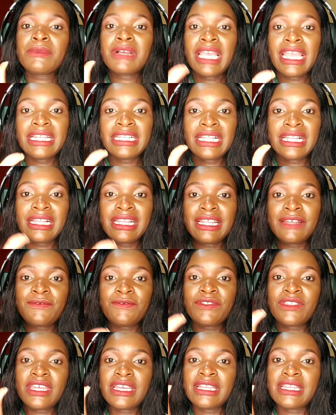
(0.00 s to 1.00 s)
kindly
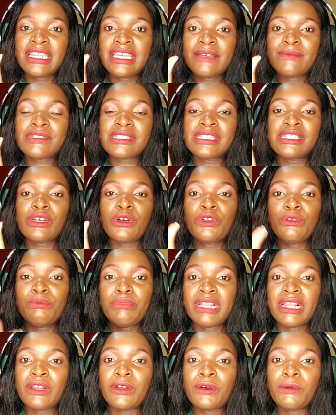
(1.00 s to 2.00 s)
leave their names
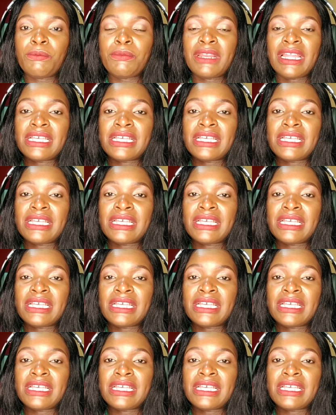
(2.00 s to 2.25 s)
down below.